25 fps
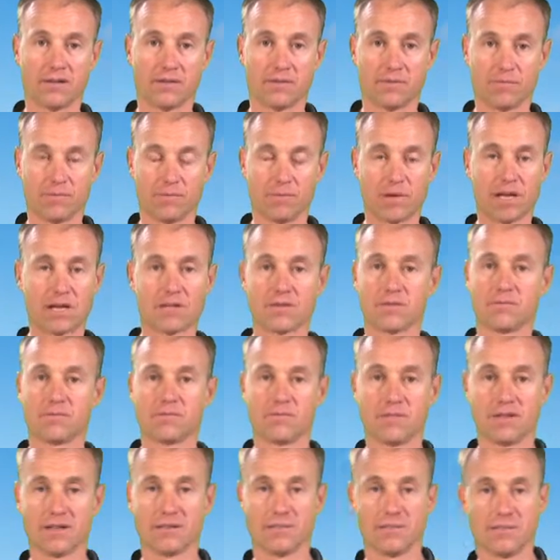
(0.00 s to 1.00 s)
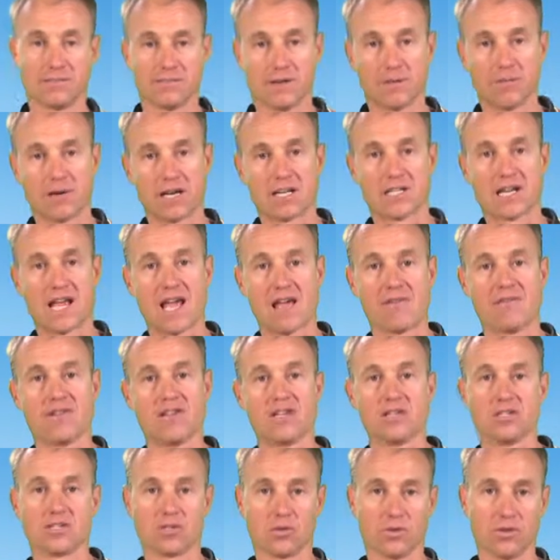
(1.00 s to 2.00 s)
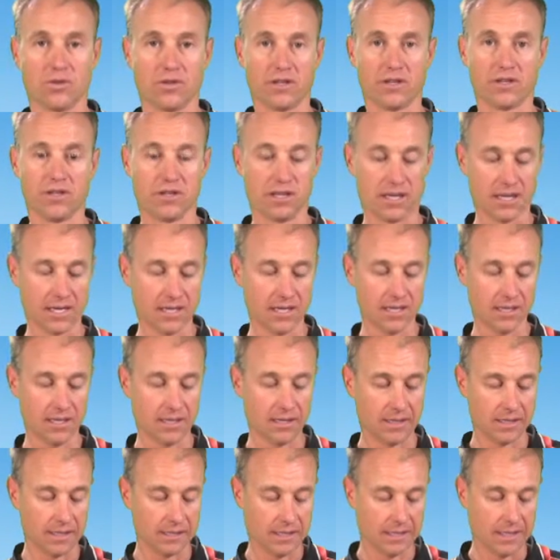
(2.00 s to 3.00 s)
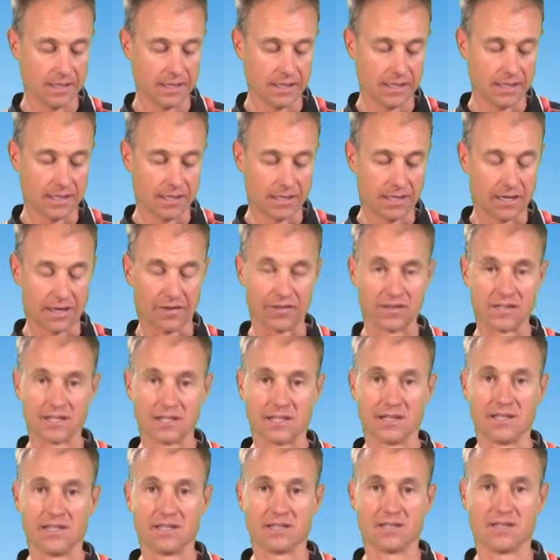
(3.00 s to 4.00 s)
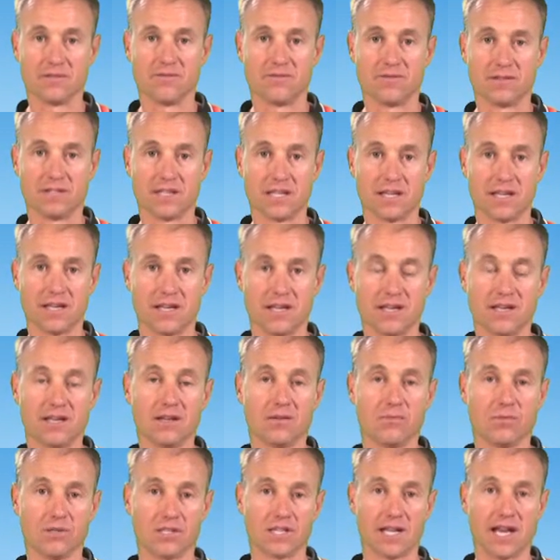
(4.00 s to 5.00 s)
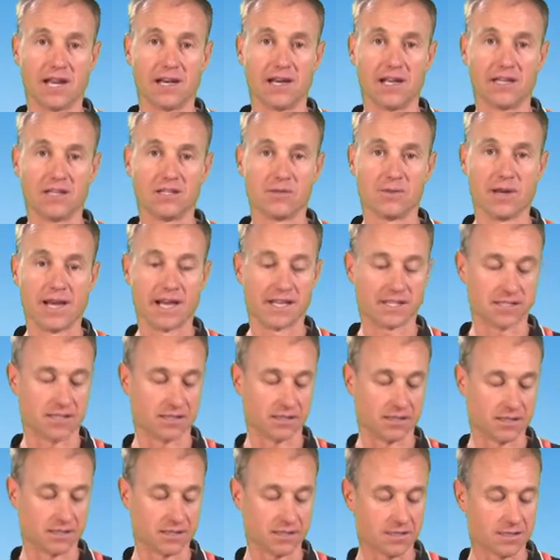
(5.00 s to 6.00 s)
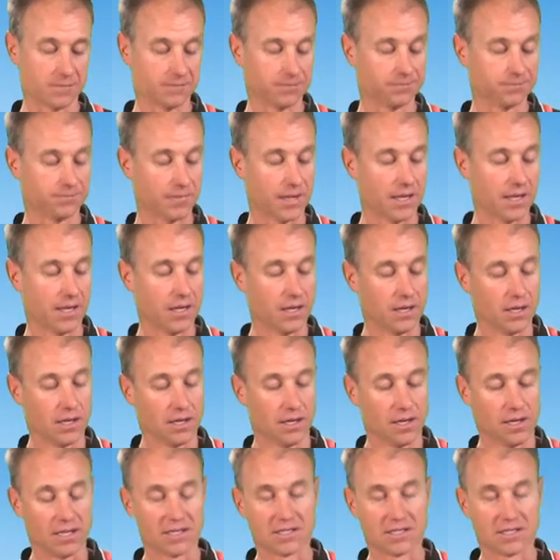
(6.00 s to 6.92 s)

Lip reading: a much heavier saw than you need, and this leads to fatigue, which can lead to accidents. At